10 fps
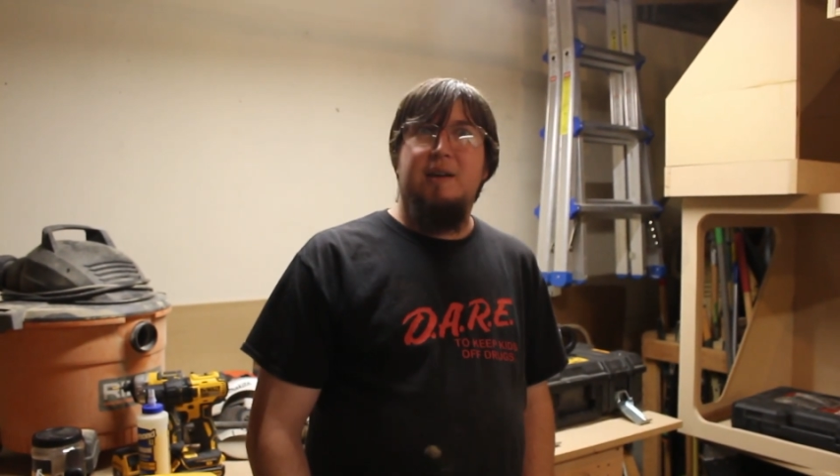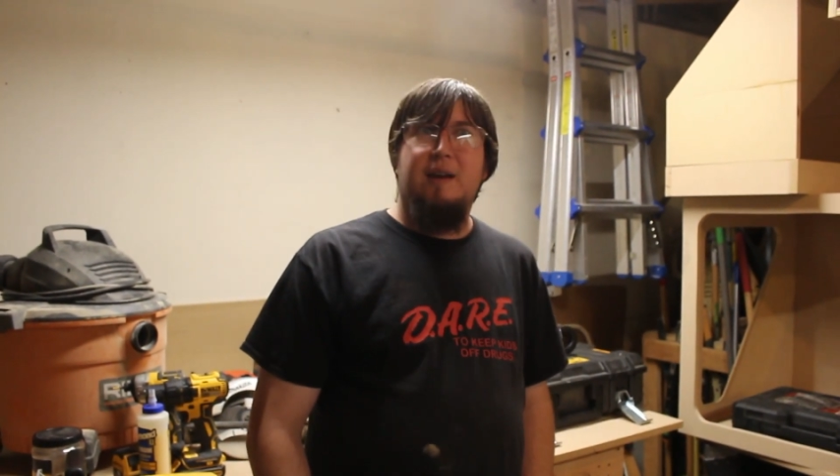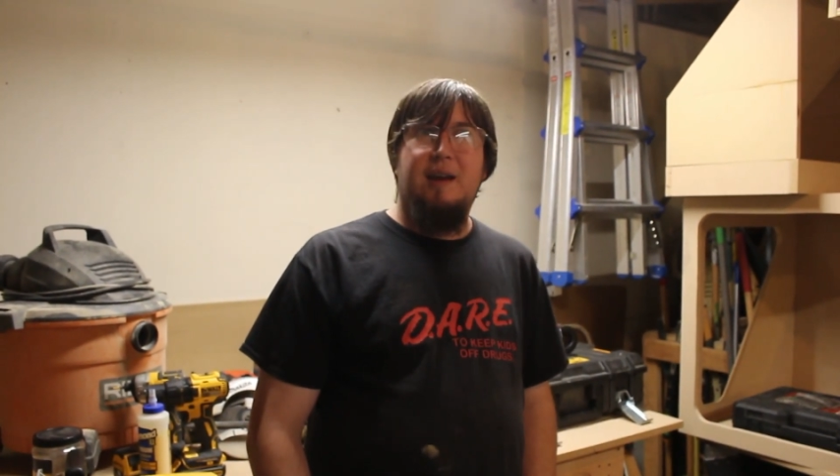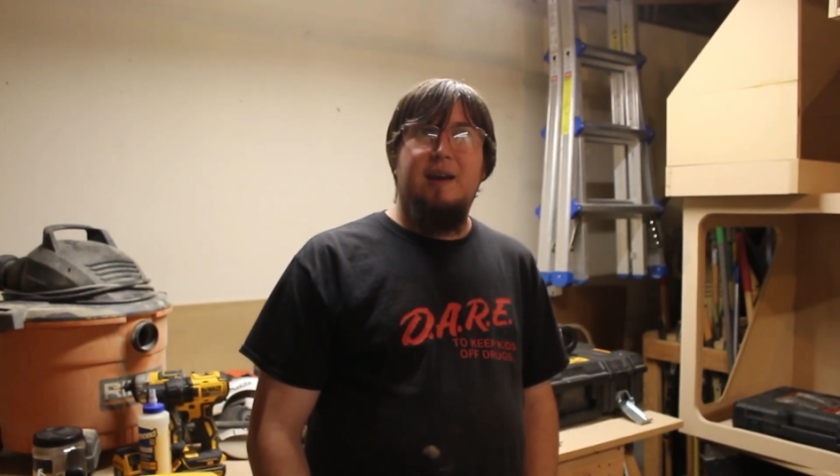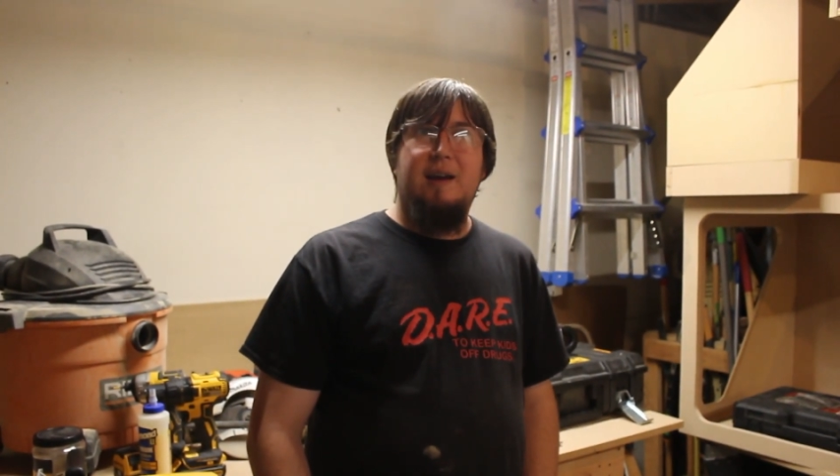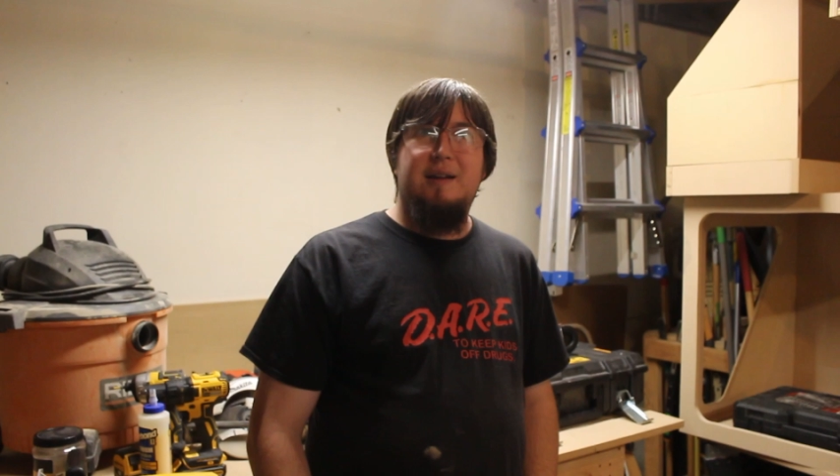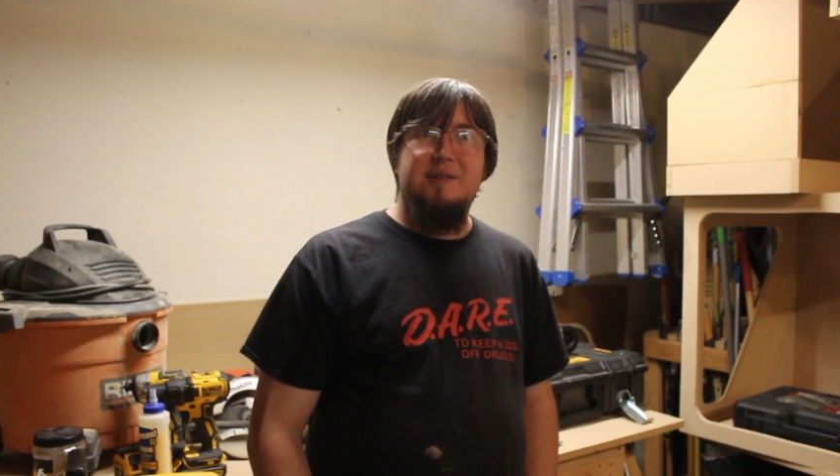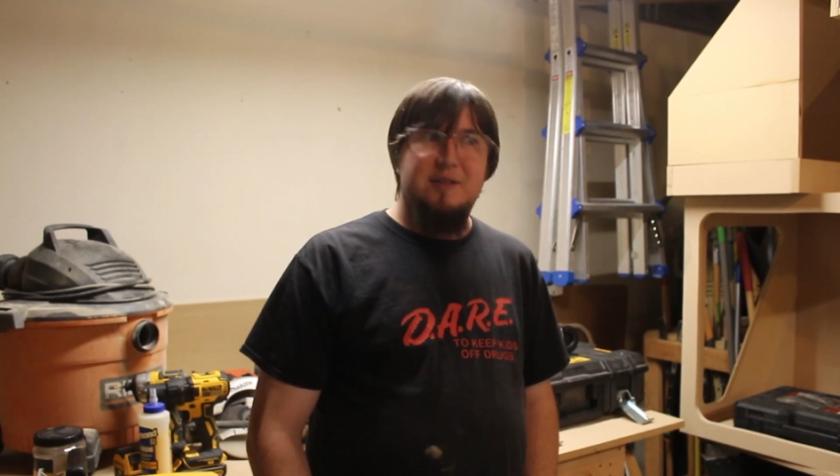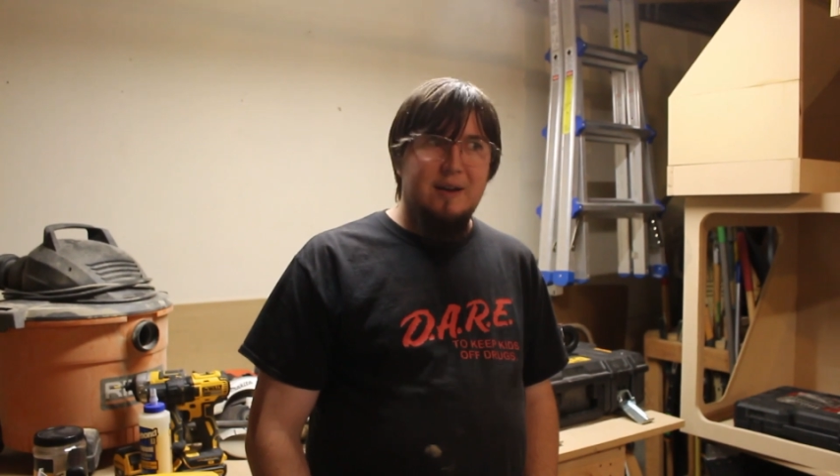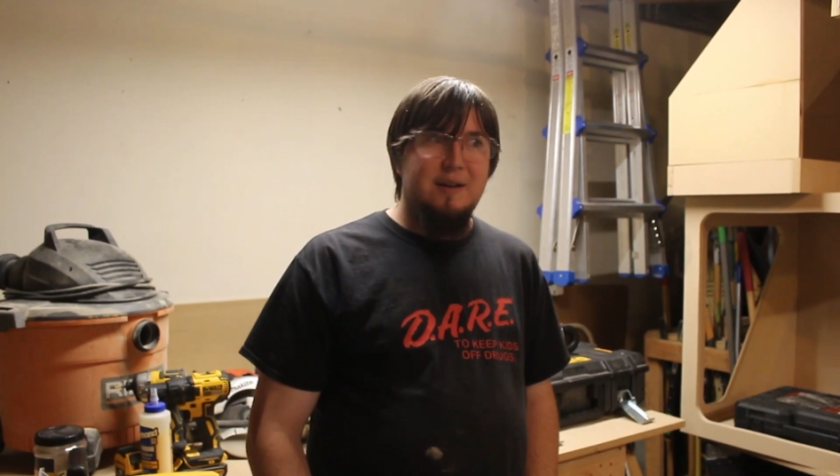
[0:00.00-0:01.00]

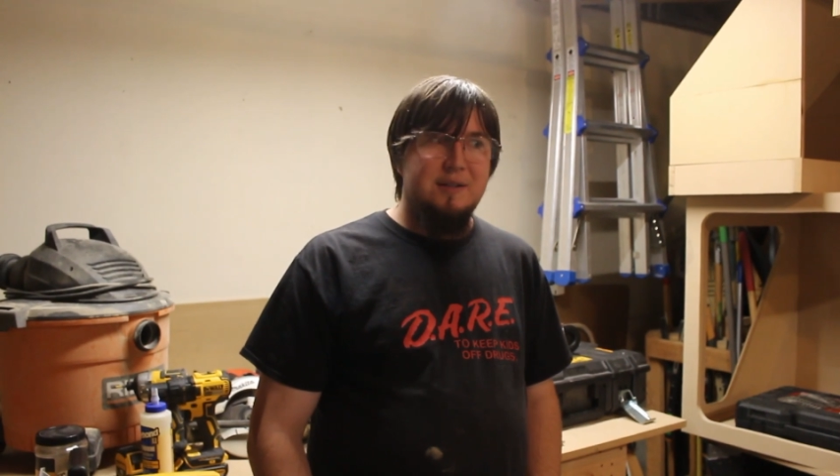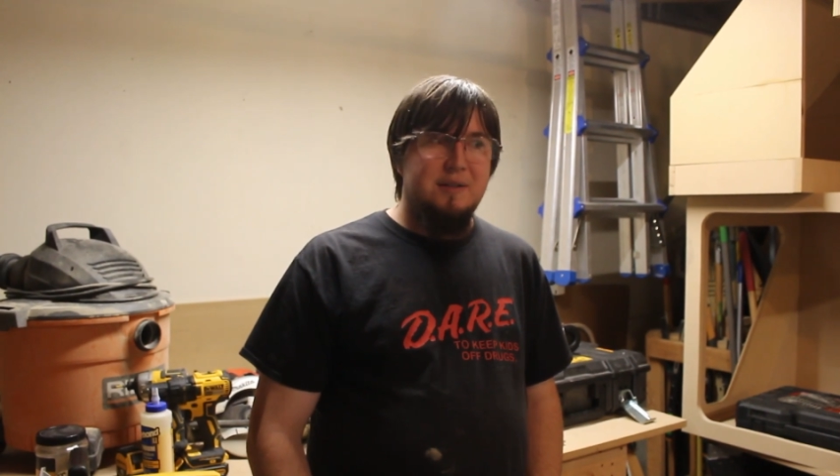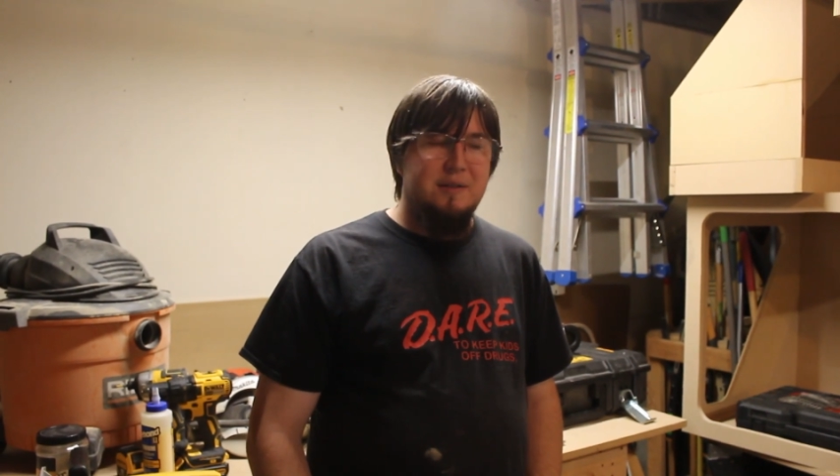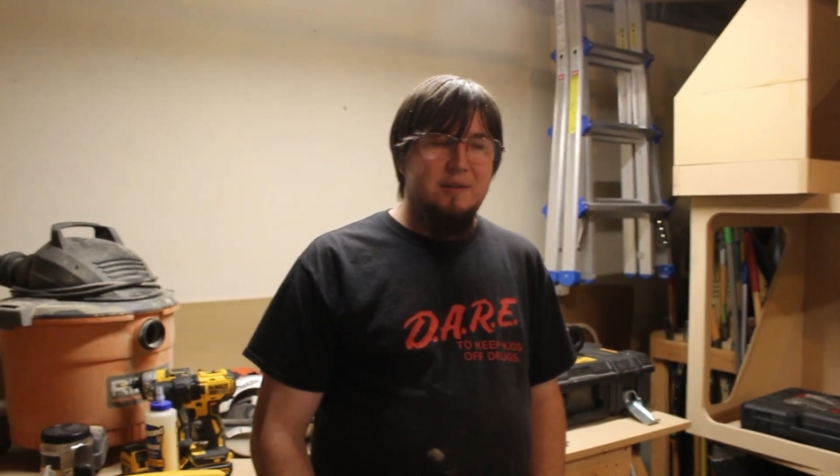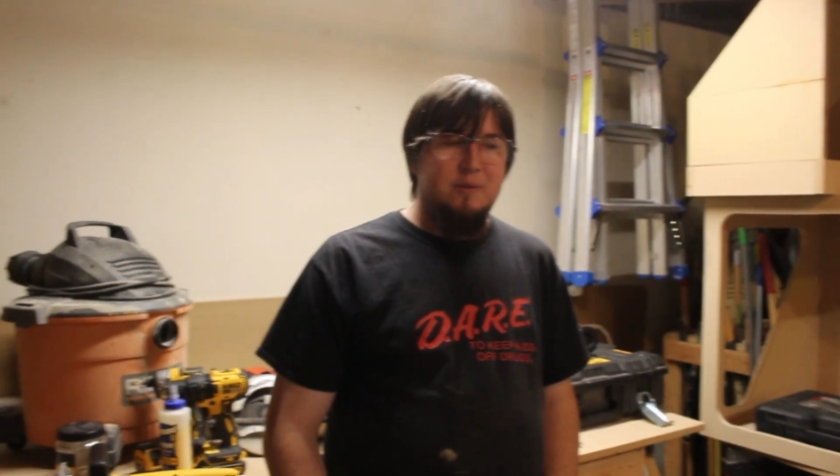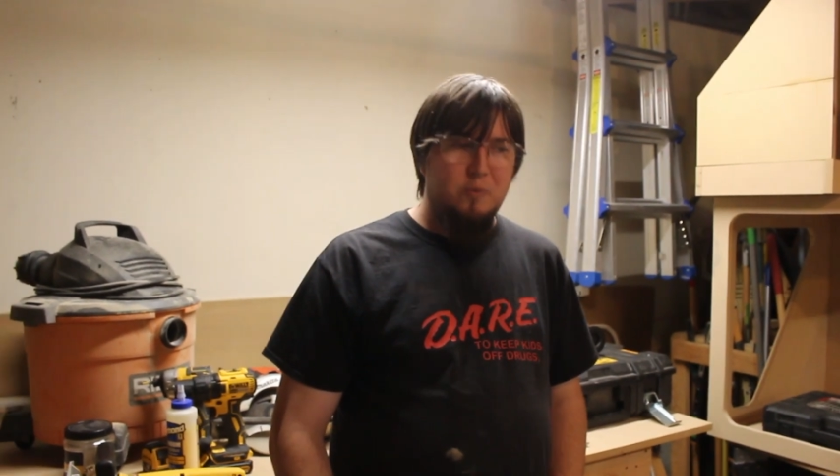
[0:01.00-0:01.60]
and sawdust